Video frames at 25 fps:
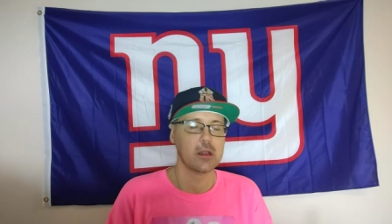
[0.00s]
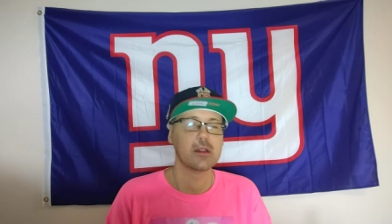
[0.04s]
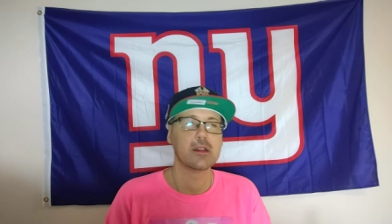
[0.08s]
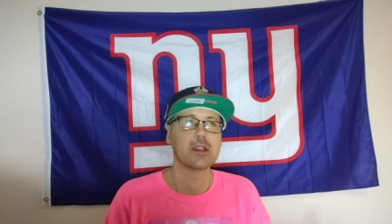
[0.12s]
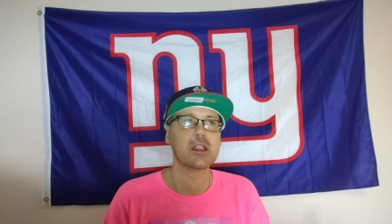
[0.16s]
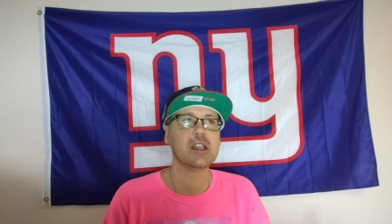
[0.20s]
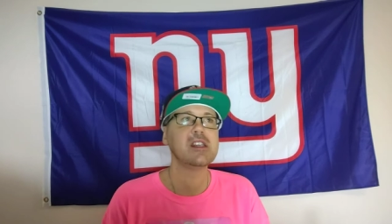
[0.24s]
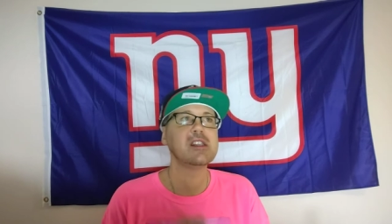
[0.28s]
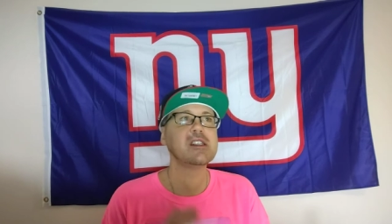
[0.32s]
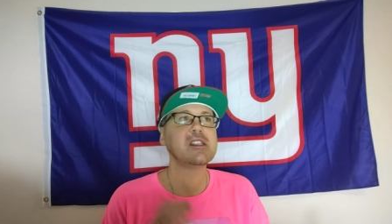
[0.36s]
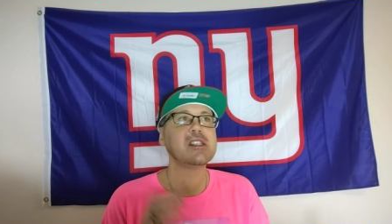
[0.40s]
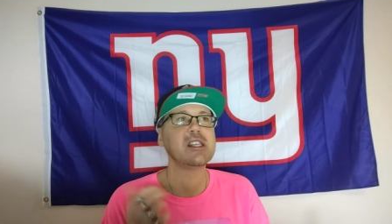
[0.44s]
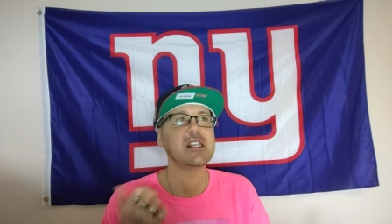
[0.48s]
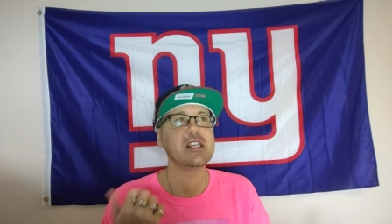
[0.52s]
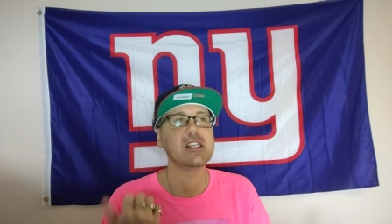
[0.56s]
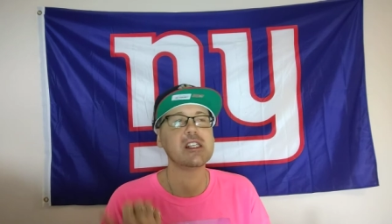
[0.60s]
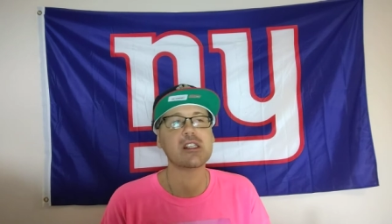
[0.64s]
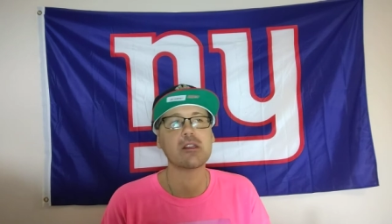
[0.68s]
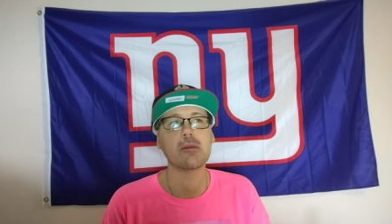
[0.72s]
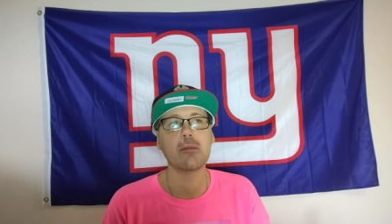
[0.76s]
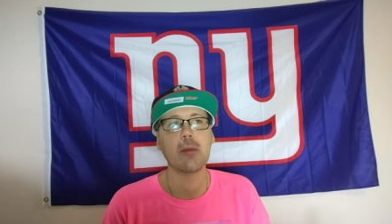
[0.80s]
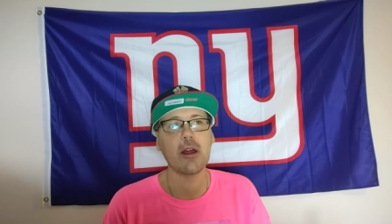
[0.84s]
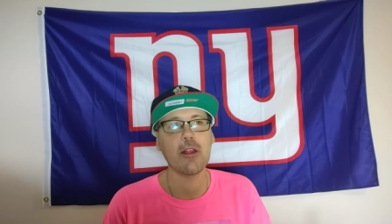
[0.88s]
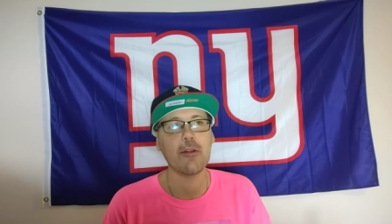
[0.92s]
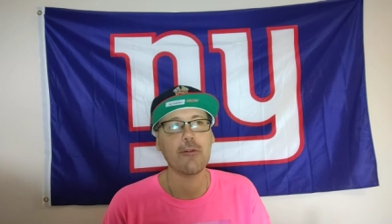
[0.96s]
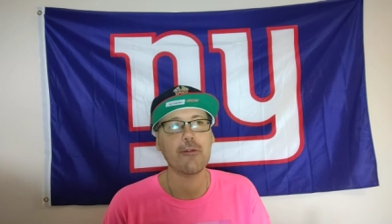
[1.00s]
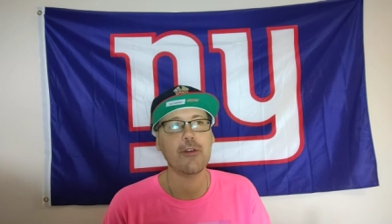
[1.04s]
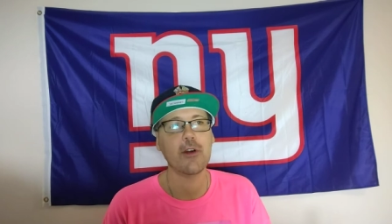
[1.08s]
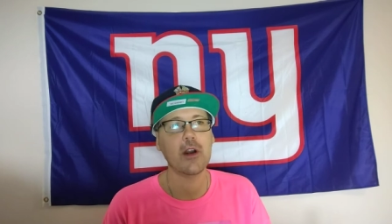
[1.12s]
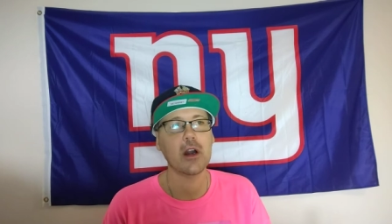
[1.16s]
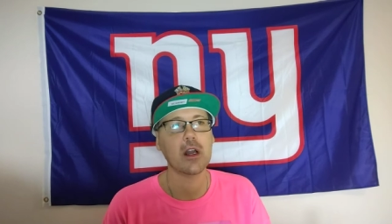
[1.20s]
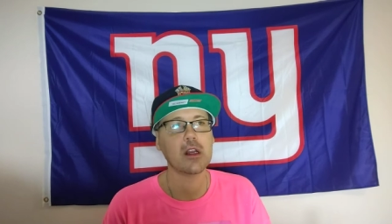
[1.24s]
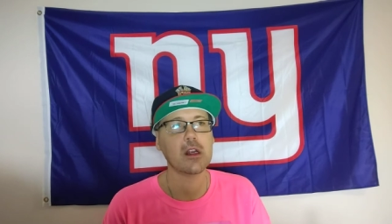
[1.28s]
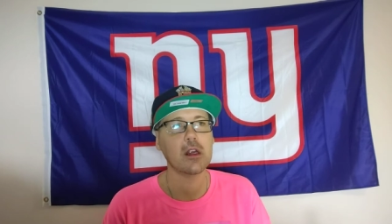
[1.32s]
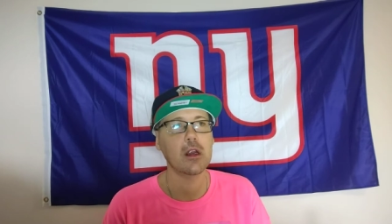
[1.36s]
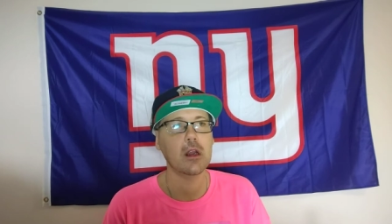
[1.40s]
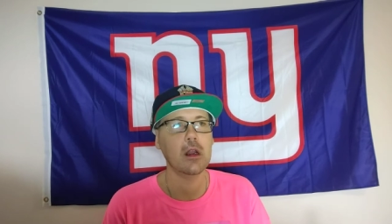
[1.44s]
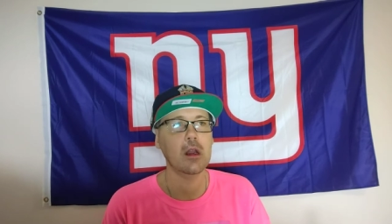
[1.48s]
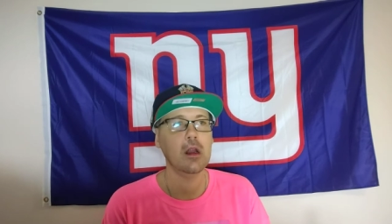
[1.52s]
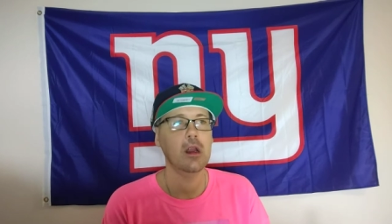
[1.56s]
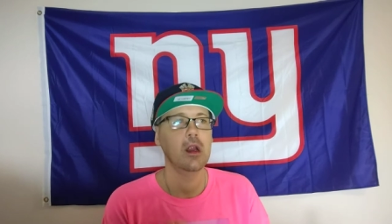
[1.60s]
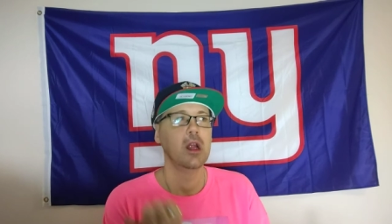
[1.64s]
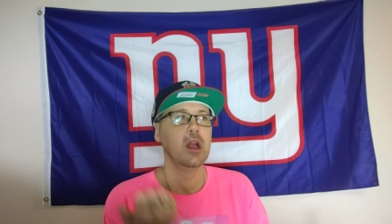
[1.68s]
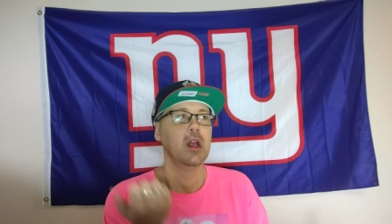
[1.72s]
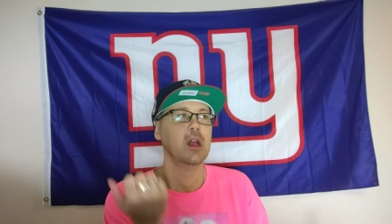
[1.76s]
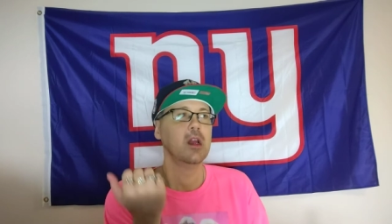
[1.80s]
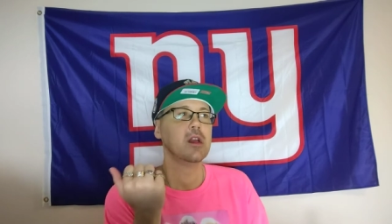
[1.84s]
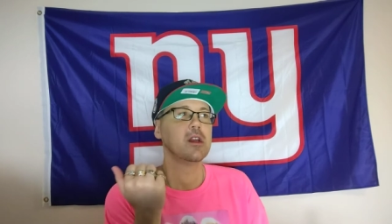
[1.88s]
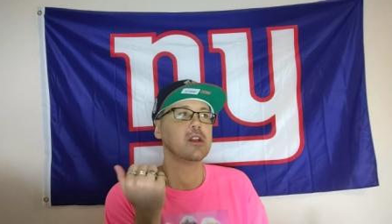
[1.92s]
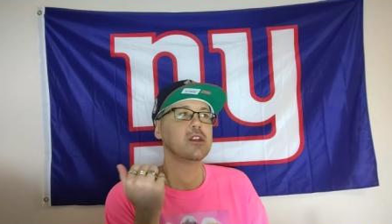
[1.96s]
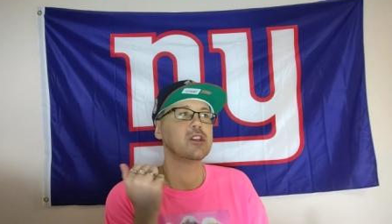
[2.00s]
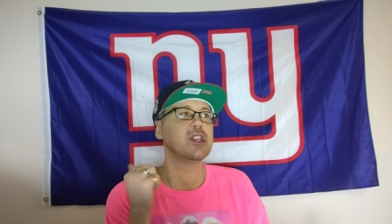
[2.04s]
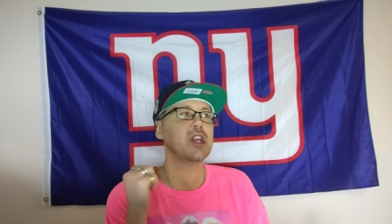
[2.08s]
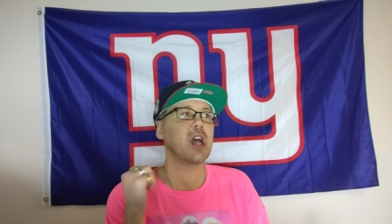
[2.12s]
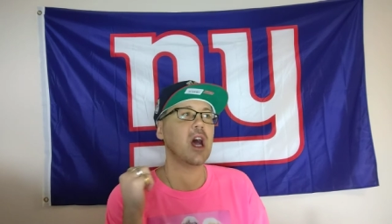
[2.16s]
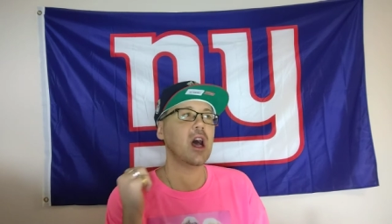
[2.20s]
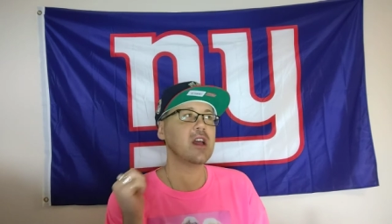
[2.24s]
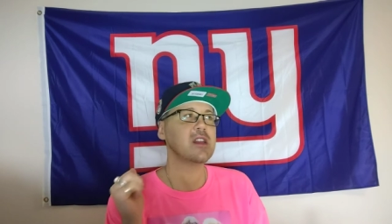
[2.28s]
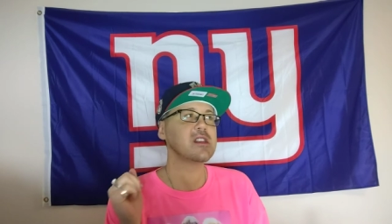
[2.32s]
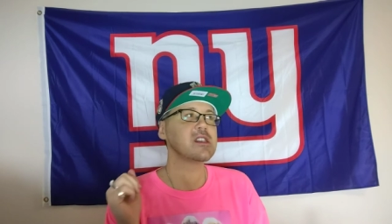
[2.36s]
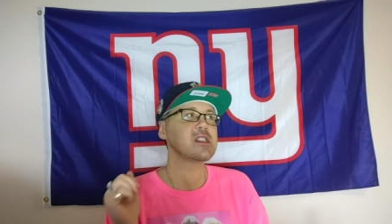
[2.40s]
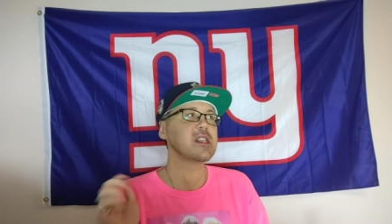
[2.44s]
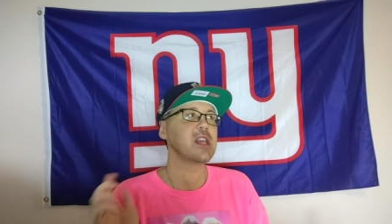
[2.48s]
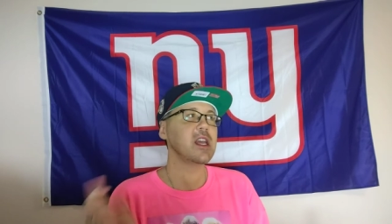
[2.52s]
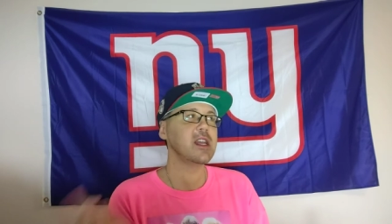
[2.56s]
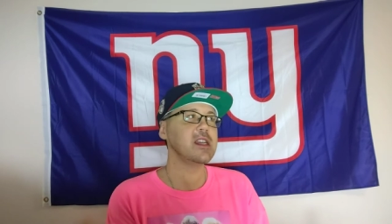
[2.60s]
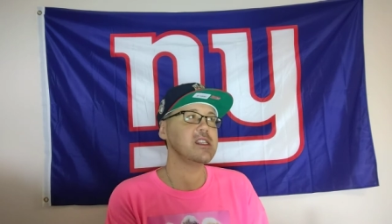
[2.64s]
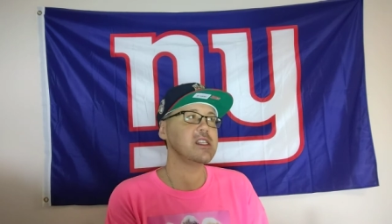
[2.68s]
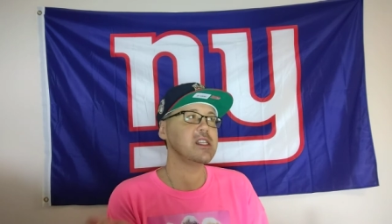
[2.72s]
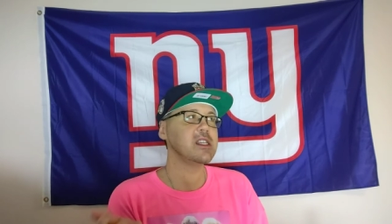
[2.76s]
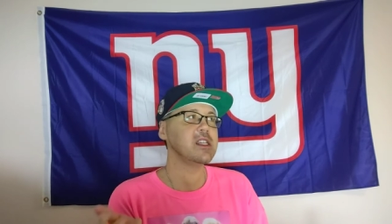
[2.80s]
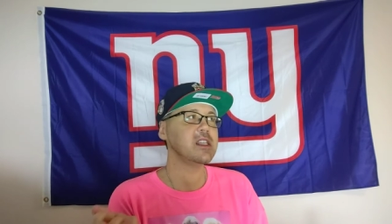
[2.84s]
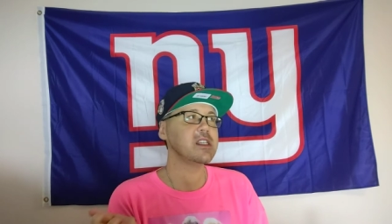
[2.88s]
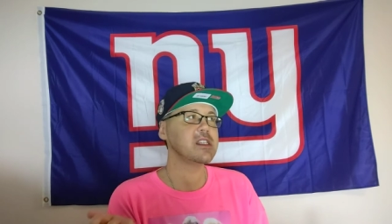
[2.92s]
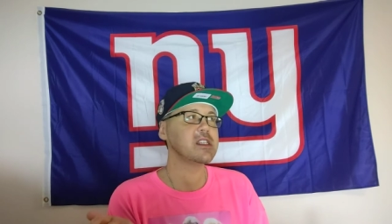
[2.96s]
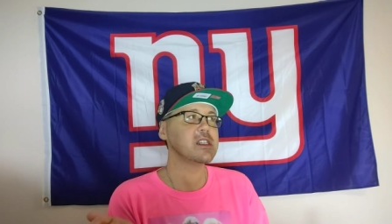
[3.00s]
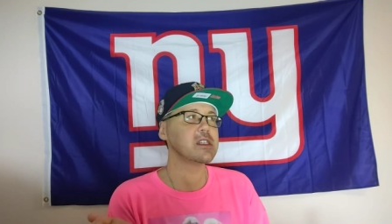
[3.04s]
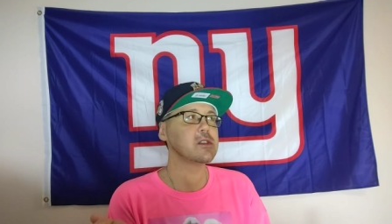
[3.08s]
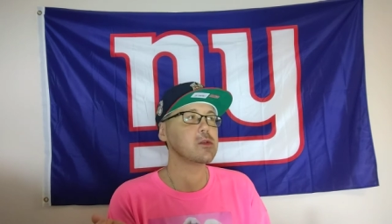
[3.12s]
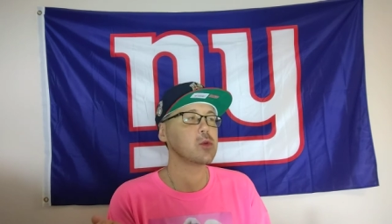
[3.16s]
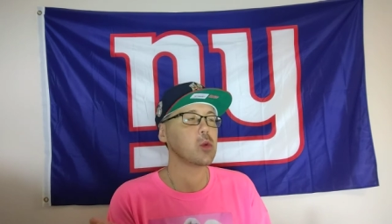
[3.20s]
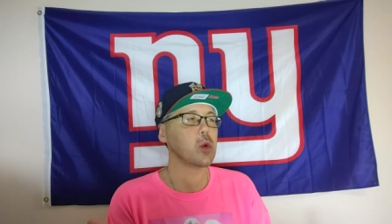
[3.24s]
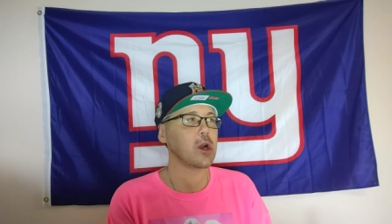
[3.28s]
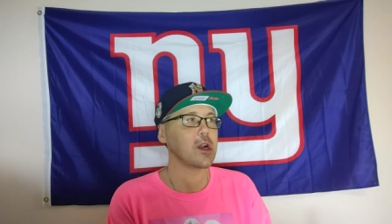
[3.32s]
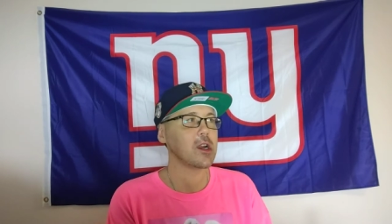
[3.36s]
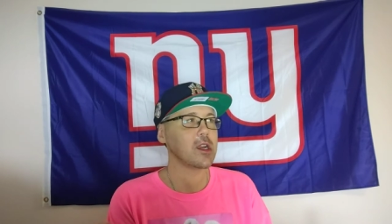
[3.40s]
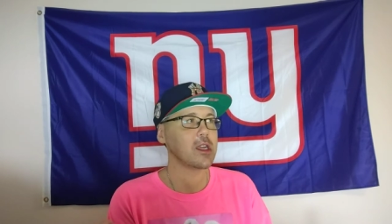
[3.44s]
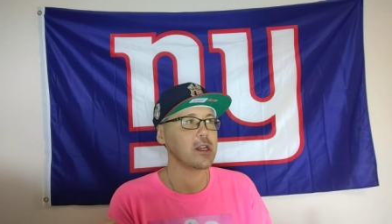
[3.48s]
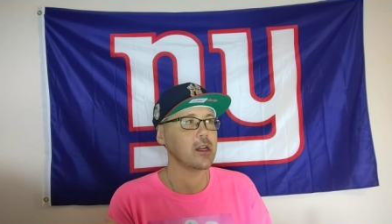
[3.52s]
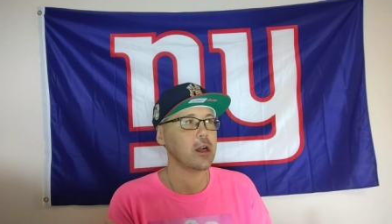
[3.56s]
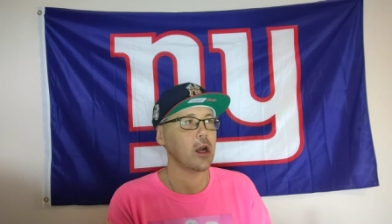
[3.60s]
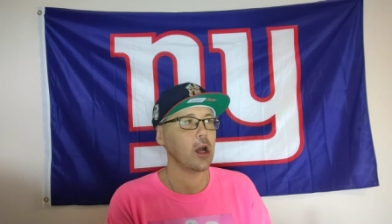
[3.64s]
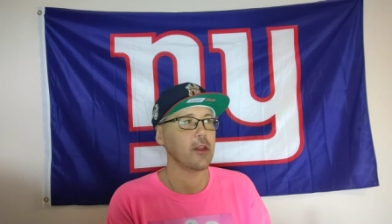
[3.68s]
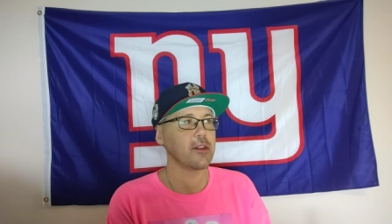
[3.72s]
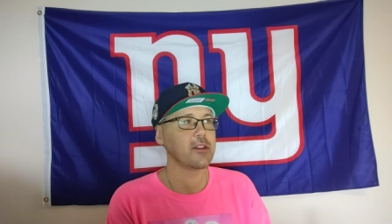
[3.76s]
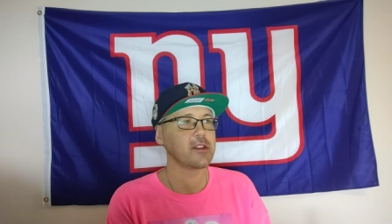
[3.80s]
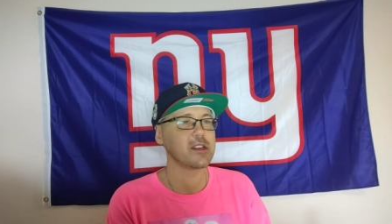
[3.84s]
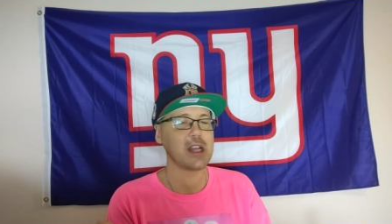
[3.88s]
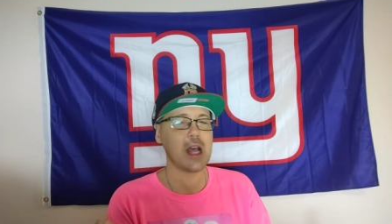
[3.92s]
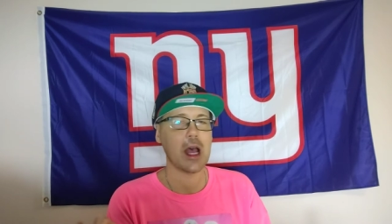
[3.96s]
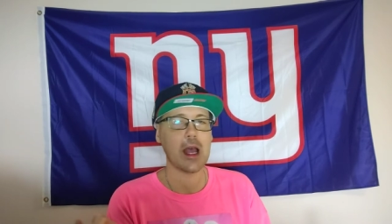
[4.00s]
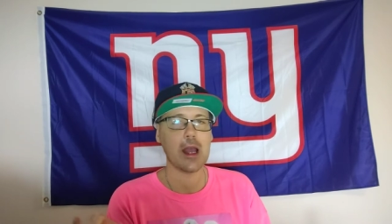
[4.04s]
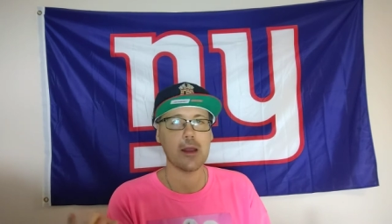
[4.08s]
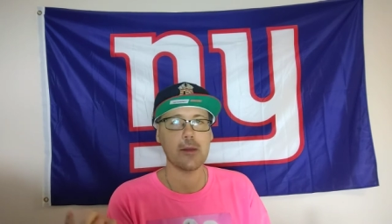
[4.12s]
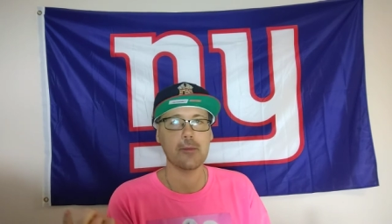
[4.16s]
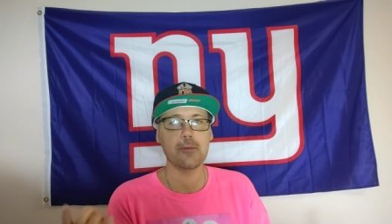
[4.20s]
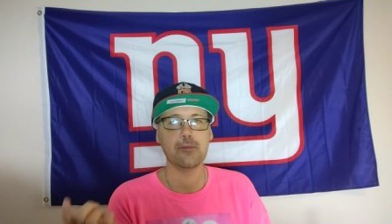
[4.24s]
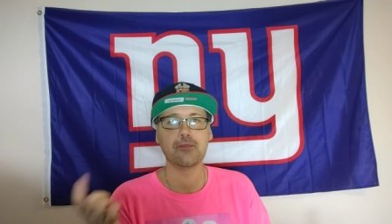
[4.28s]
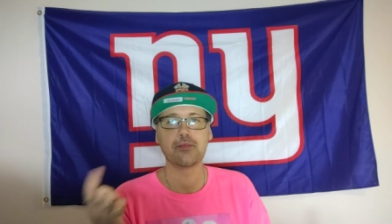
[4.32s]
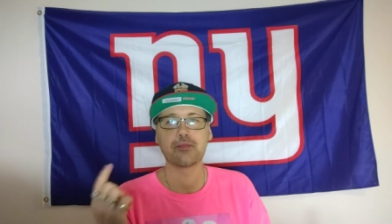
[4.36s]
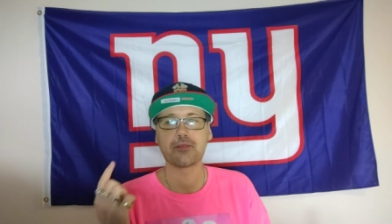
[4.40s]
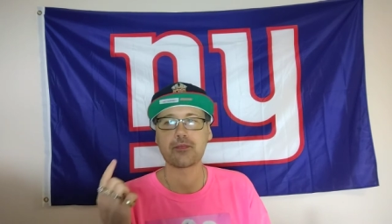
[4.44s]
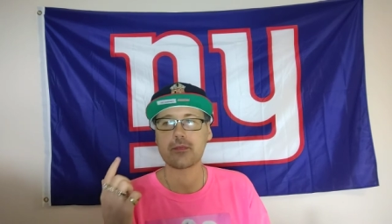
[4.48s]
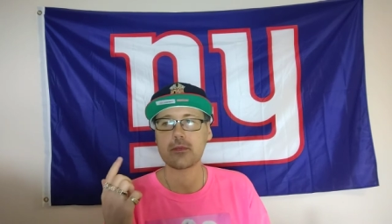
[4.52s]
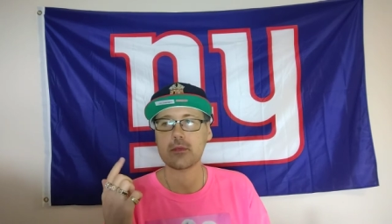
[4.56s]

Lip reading: DC's a motherfucker. John's lazy because he's working all the time